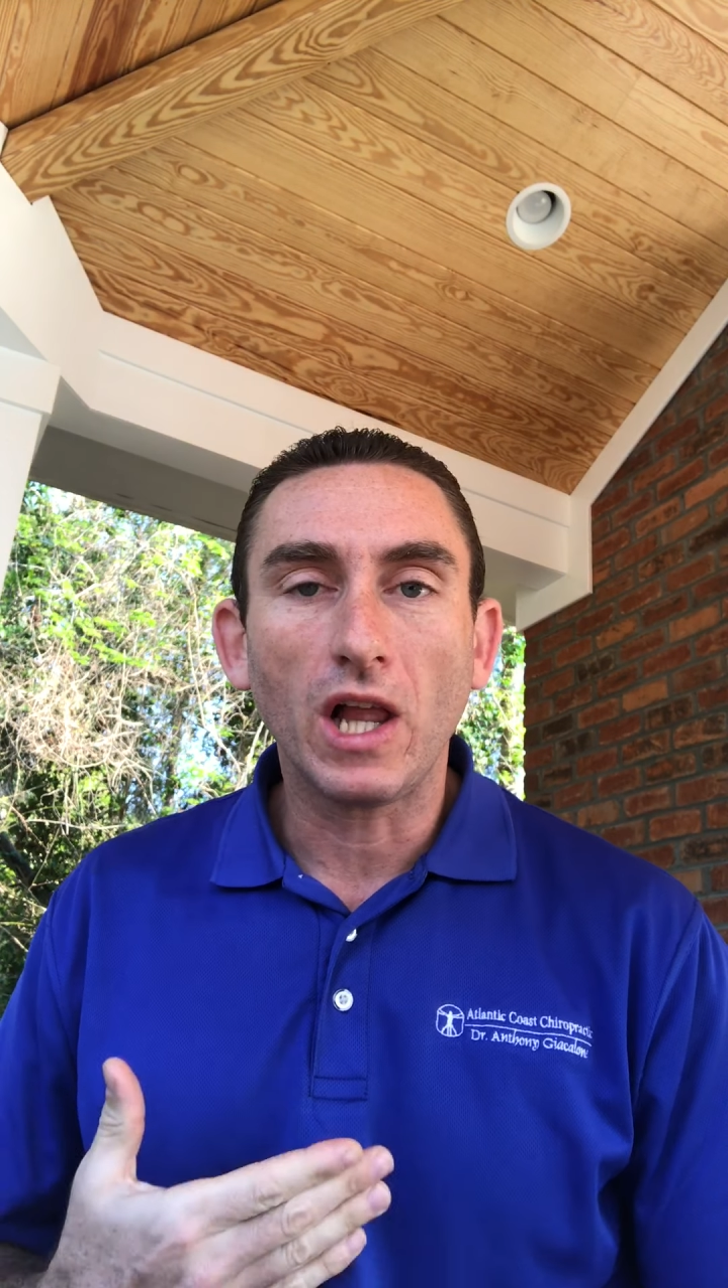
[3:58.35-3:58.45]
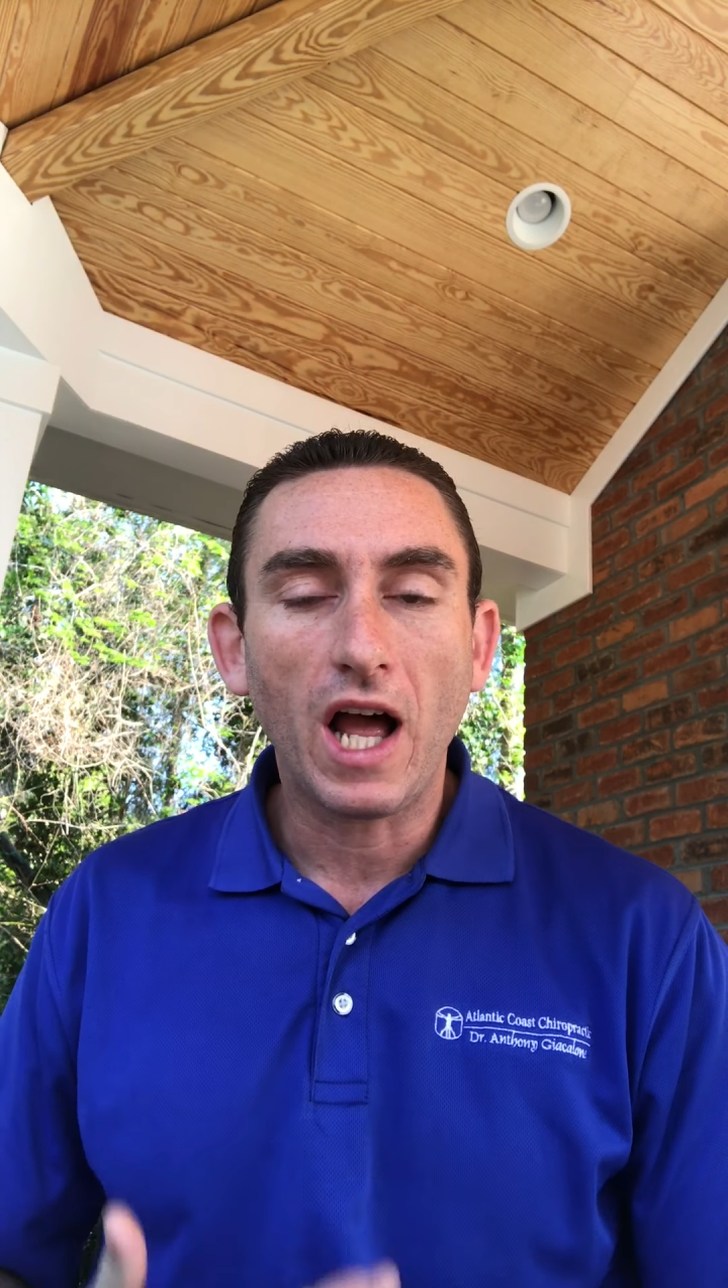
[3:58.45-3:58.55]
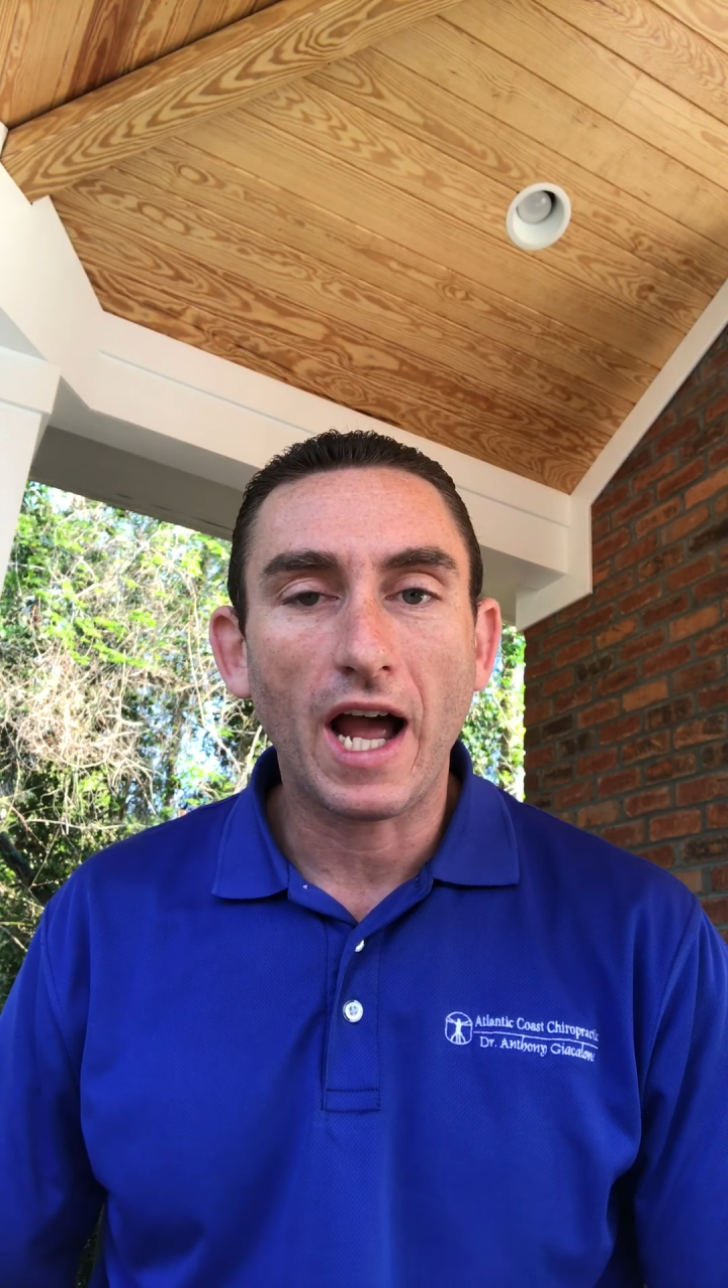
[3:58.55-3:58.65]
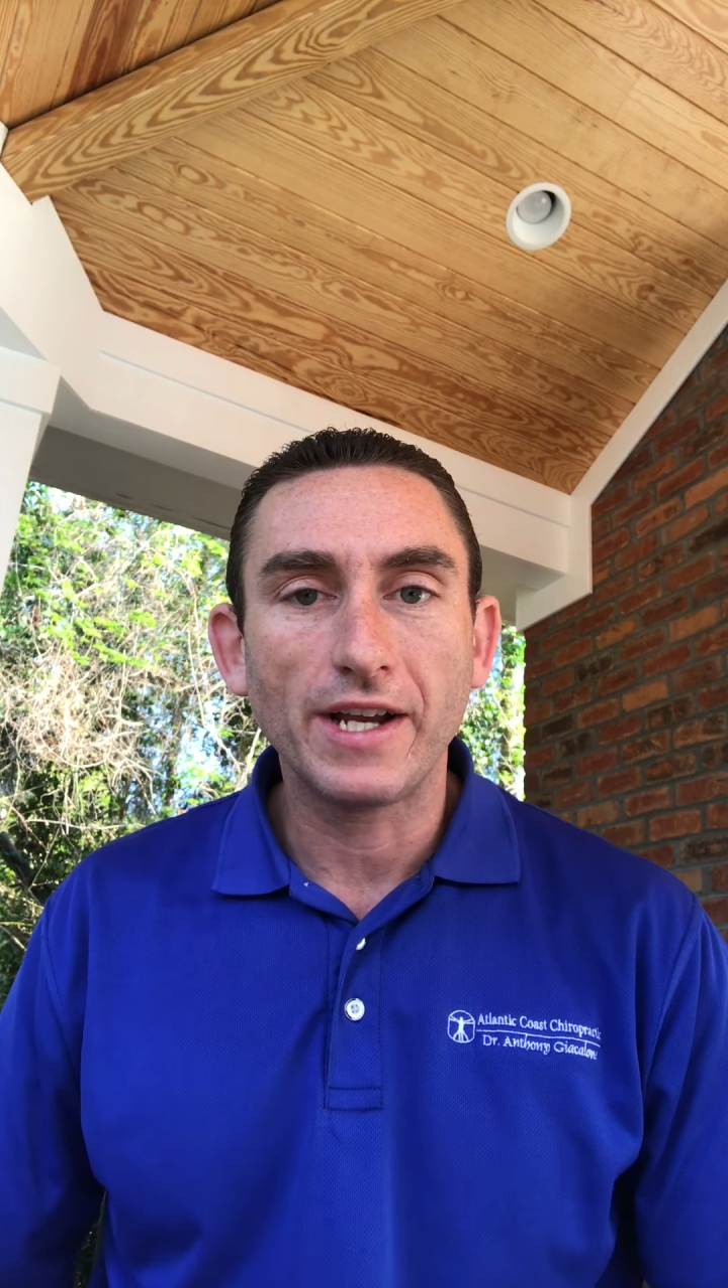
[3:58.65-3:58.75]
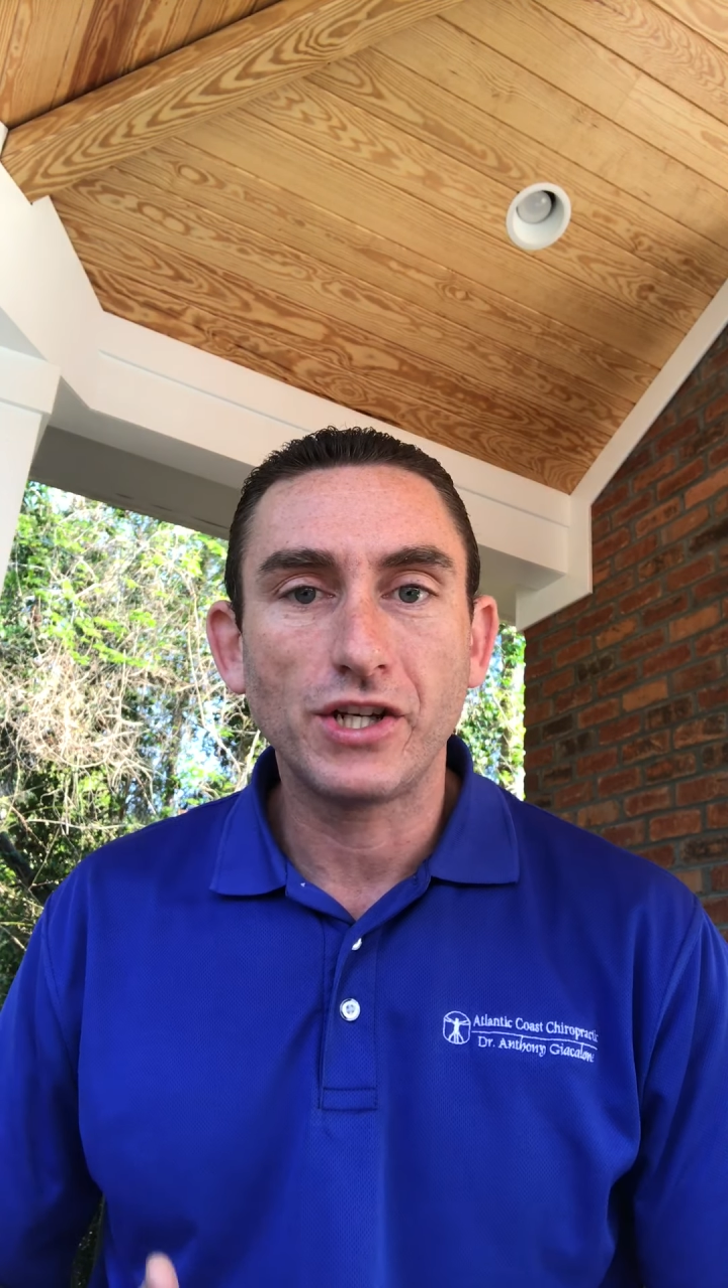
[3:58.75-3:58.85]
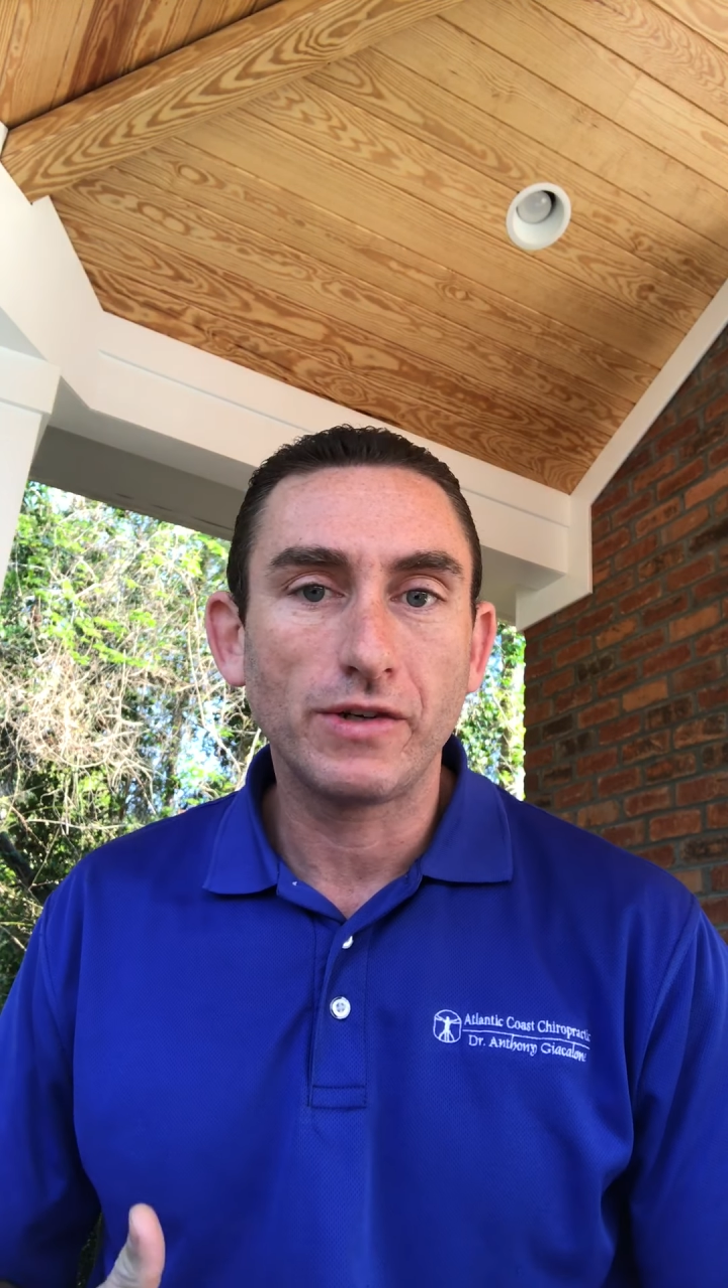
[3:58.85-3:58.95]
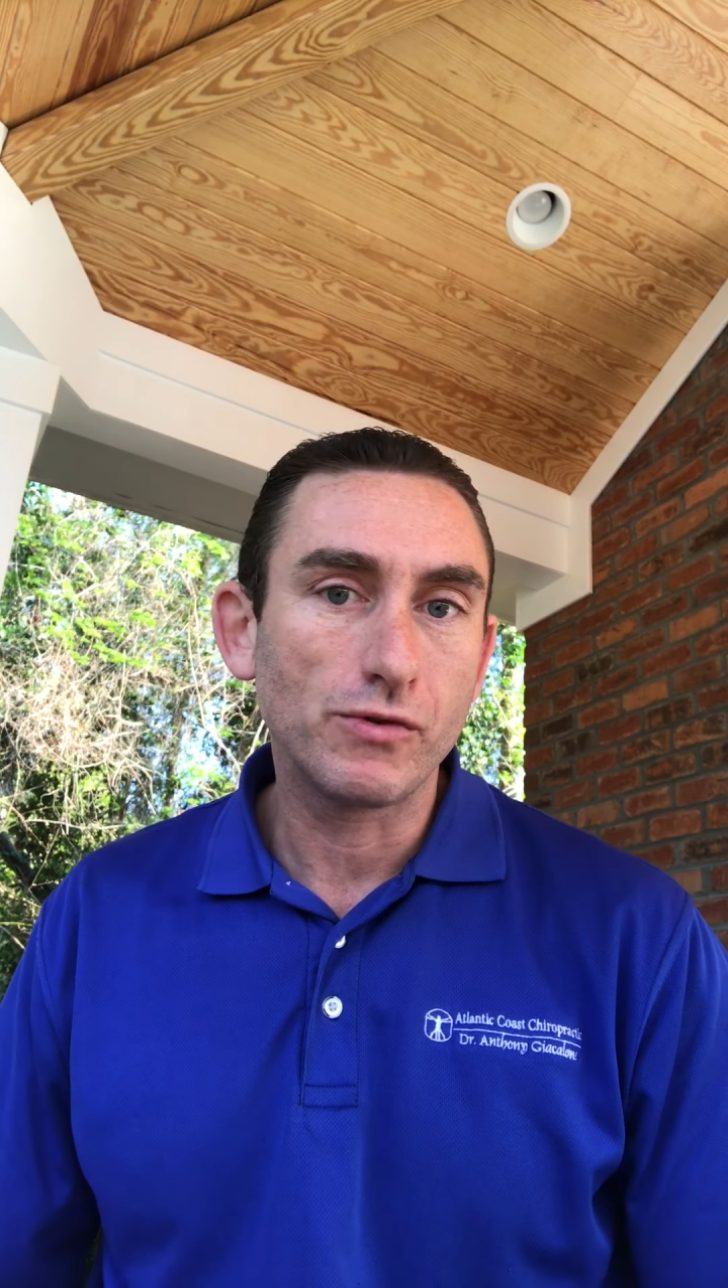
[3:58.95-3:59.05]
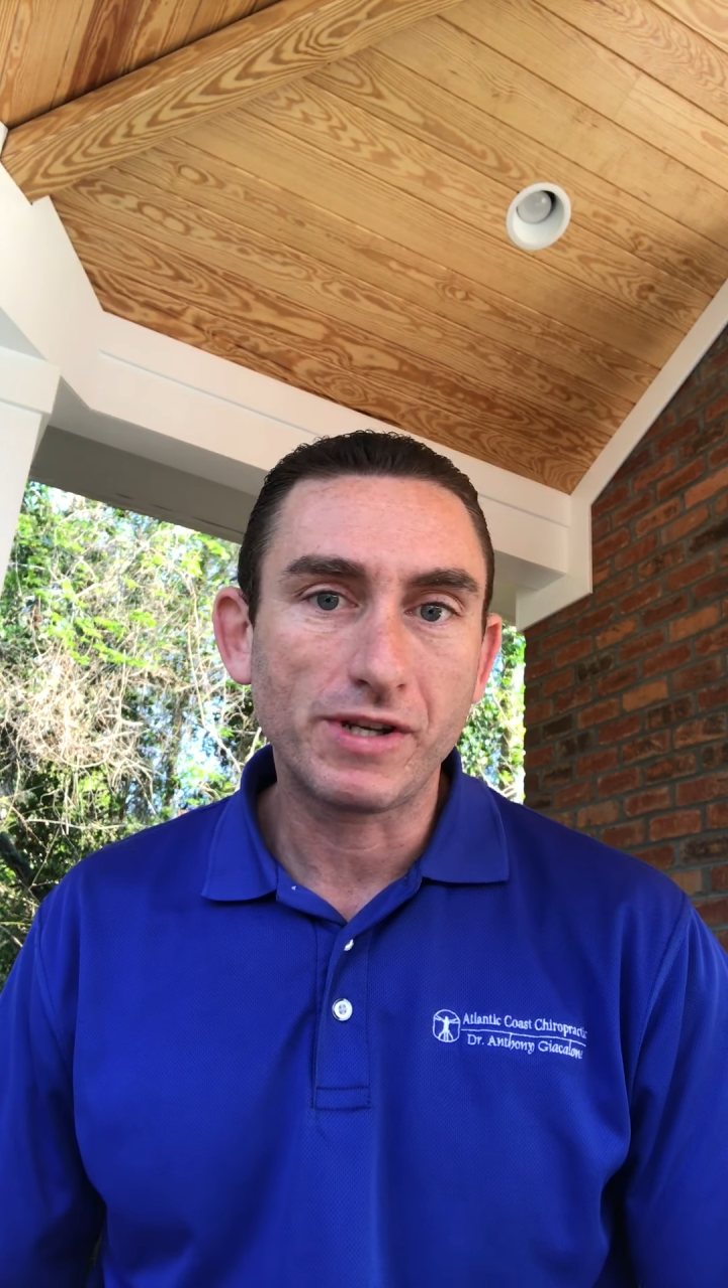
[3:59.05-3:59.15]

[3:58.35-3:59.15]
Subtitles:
hygiene